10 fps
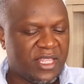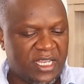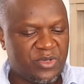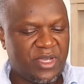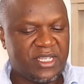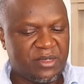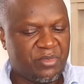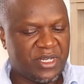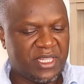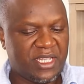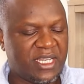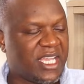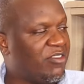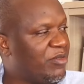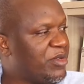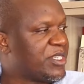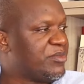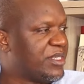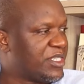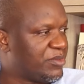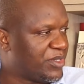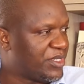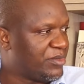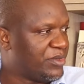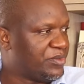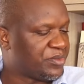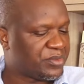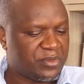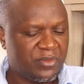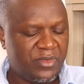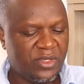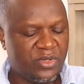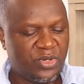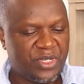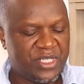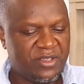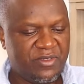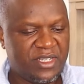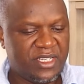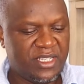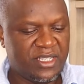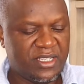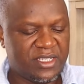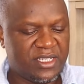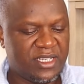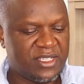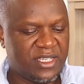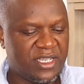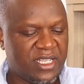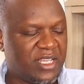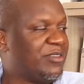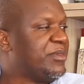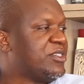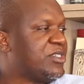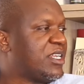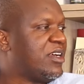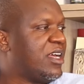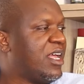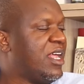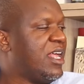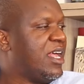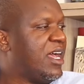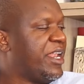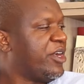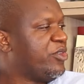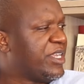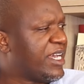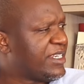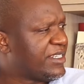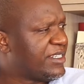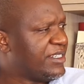That is why it's important that a government must be responsible. You noticed David D yesterday said the government is like an agony ant.